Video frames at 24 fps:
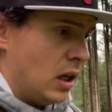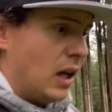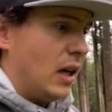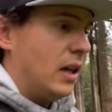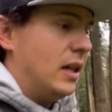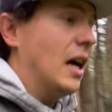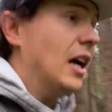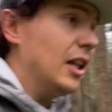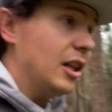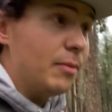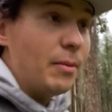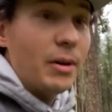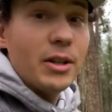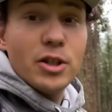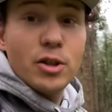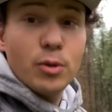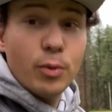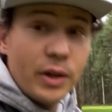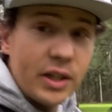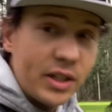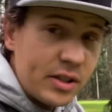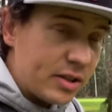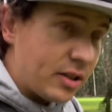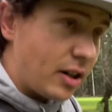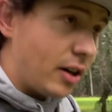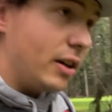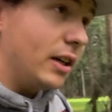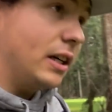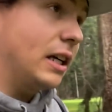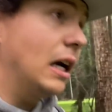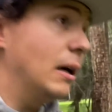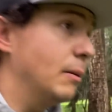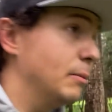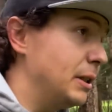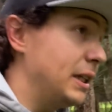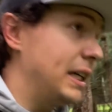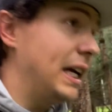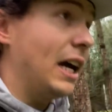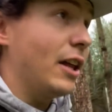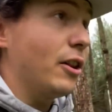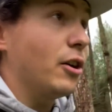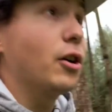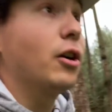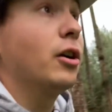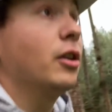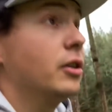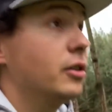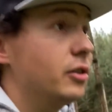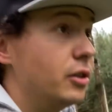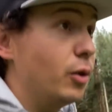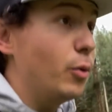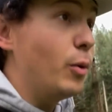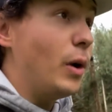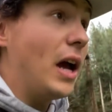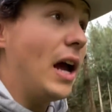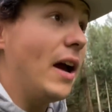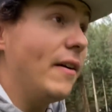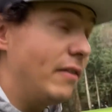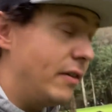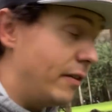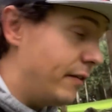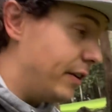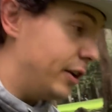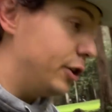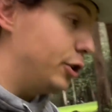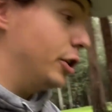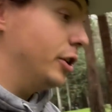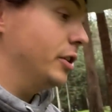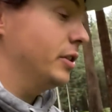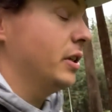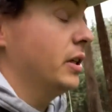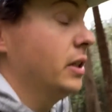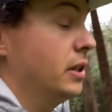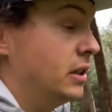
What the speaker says: And now that my swing's starting to come together the way I've envisioned